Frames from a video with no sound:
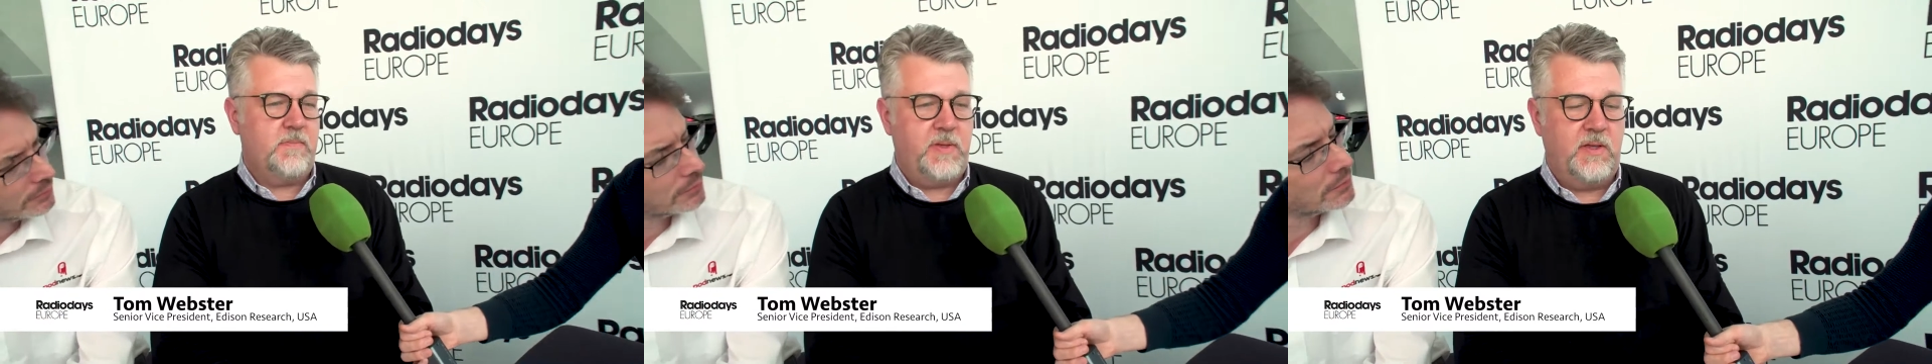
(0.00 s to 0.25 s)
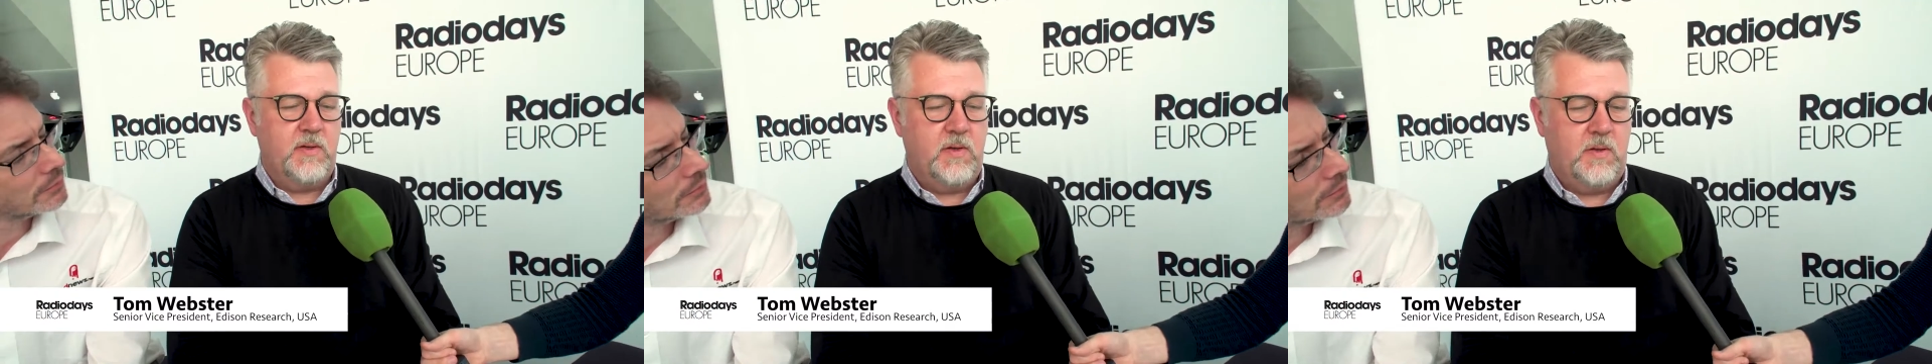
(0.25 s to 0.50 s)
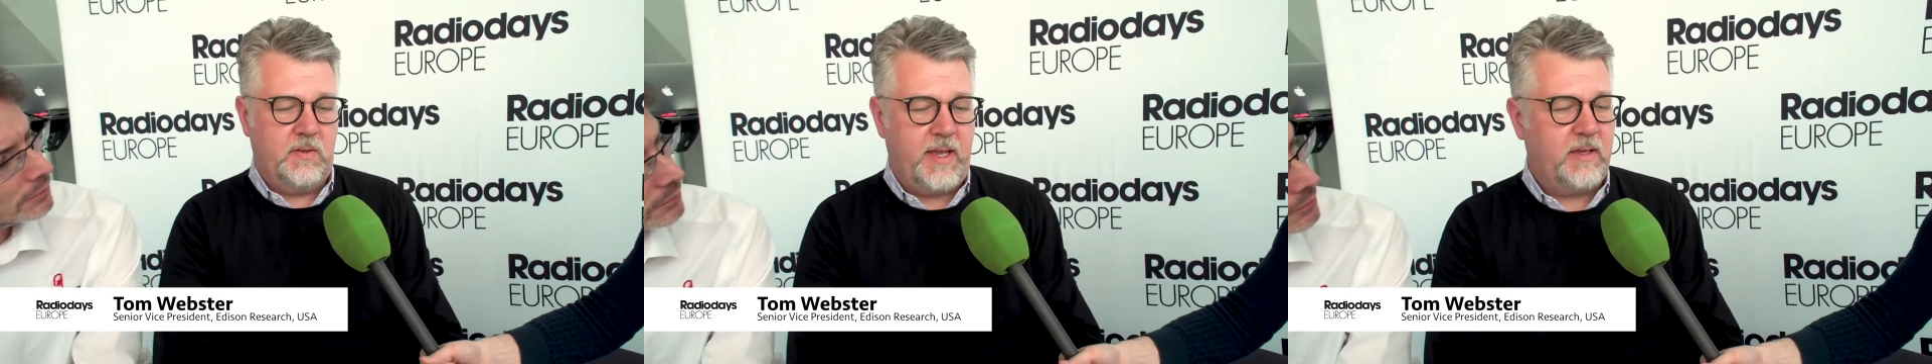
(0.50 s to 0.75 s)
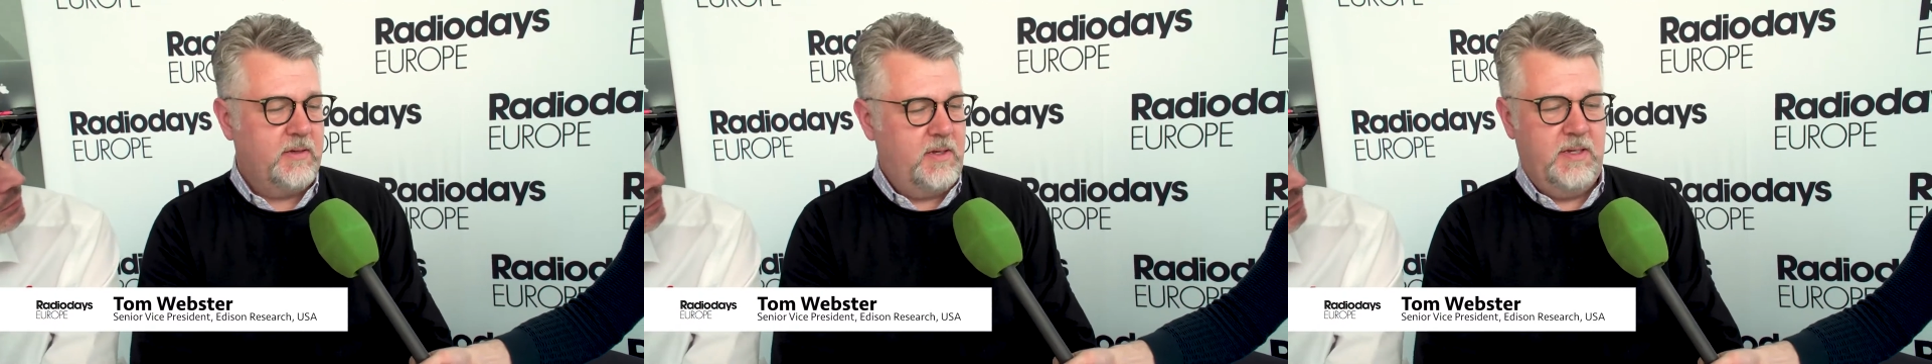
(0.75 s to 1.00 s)
appeal,
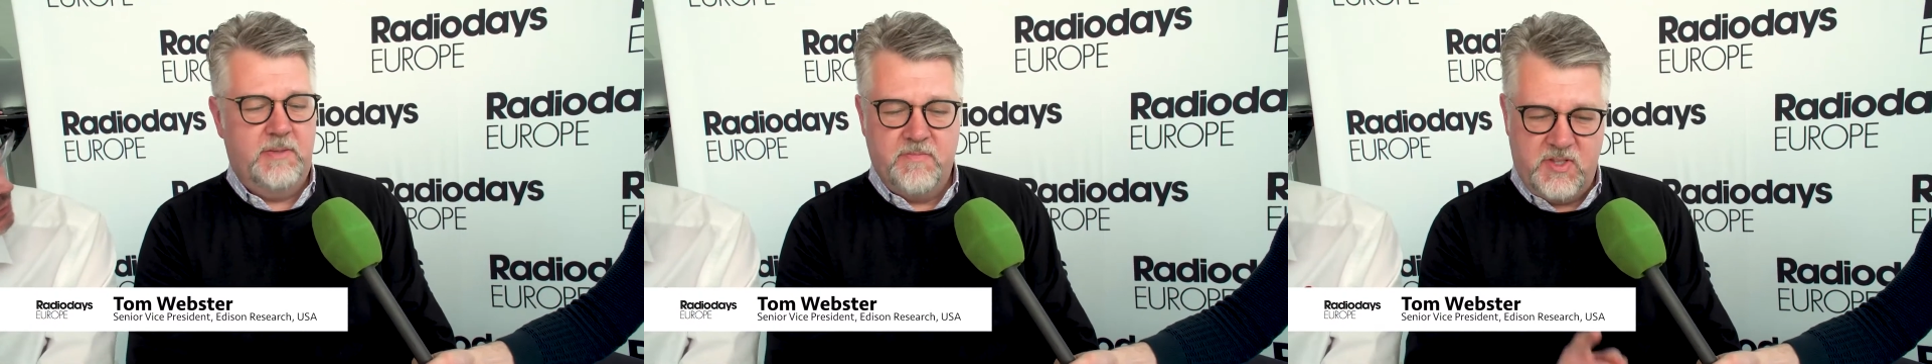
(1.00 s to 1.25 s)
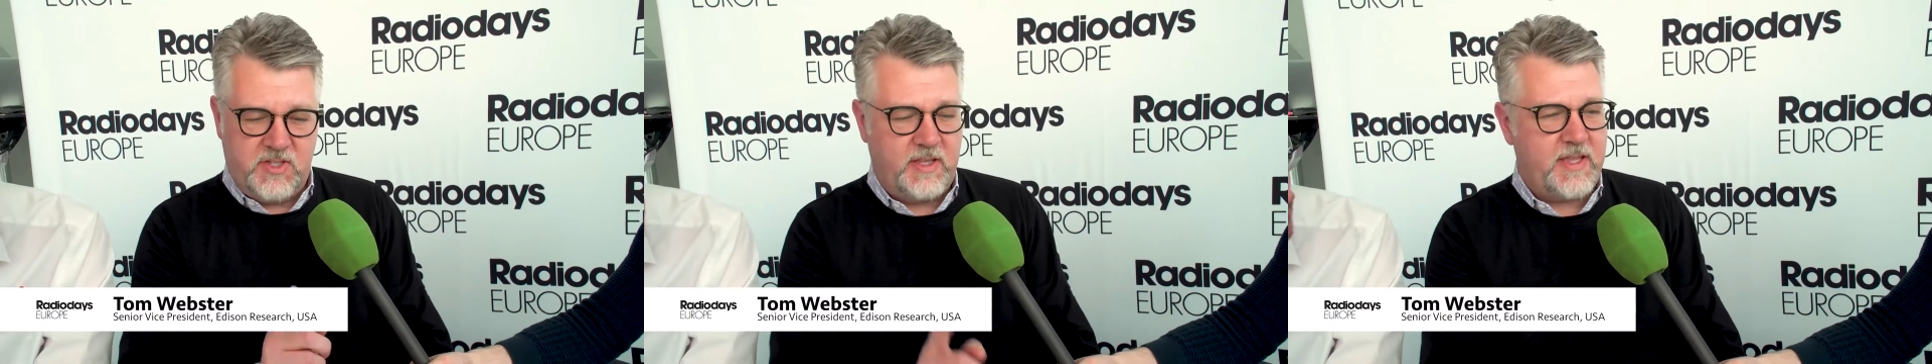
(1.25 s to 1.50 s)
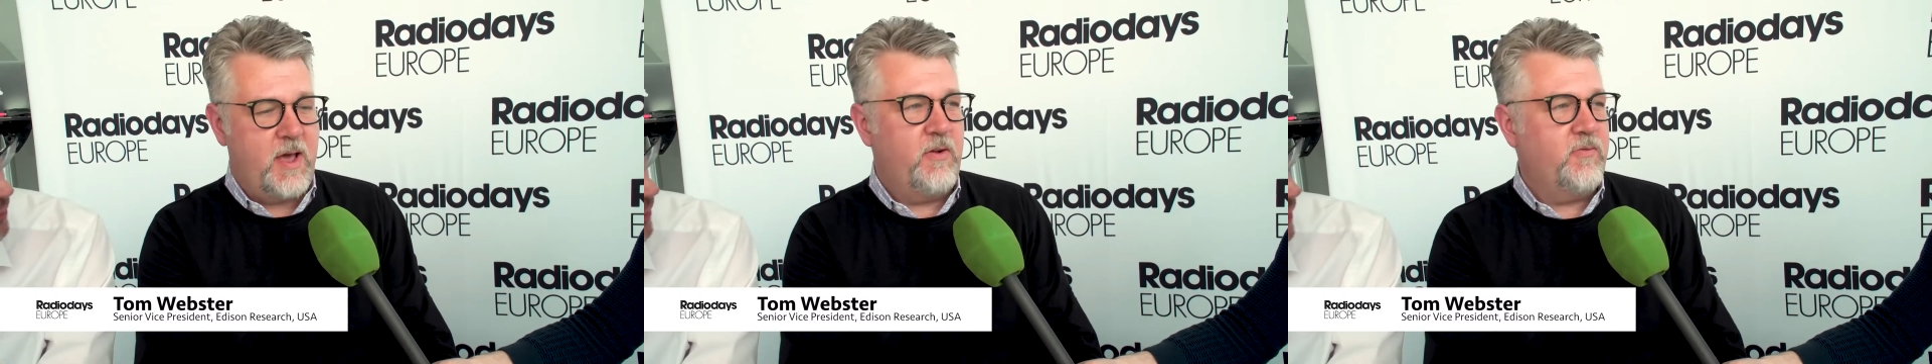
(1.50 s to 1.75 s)
like sit down